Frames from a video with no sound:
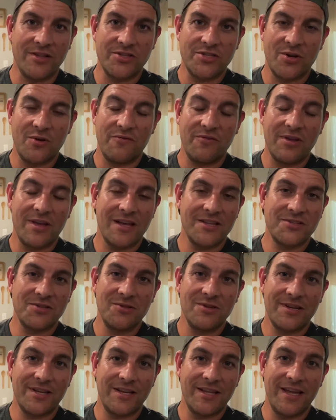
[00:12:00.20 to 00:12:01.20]
So if you guys are
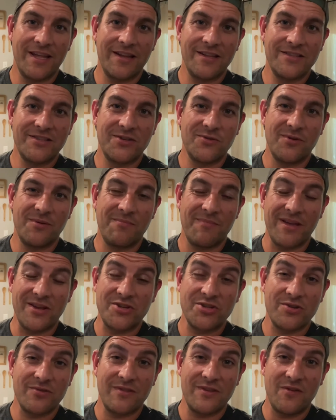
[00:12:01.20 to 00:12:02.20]
looking to get into it, make
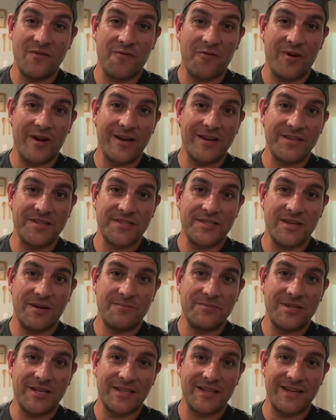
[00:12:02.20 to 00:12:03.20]
sure that you find a
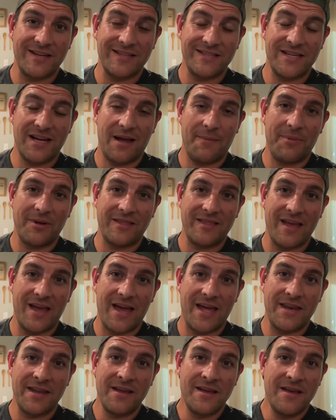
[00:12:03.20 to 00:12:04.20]
subject and a topic
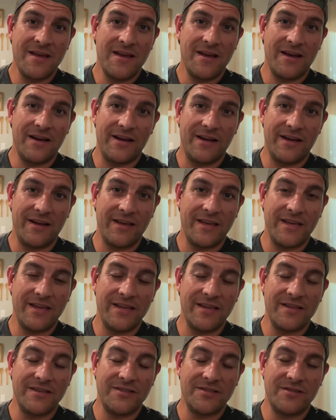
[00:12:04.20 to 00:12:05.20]
that
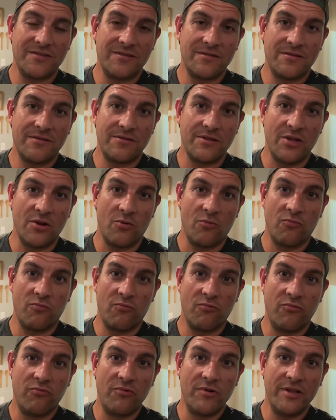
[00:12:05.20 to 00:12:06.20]
is
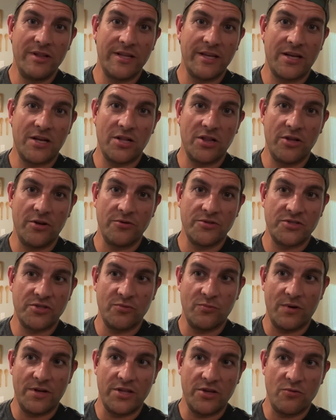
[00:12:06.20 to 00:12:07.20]
really close to
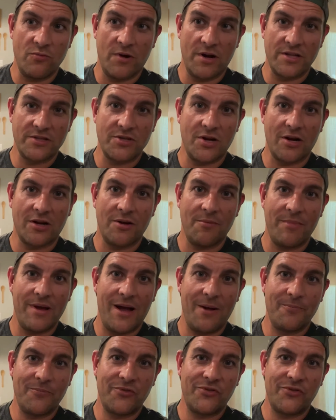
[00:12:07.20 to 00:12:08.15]
what you want to talk about.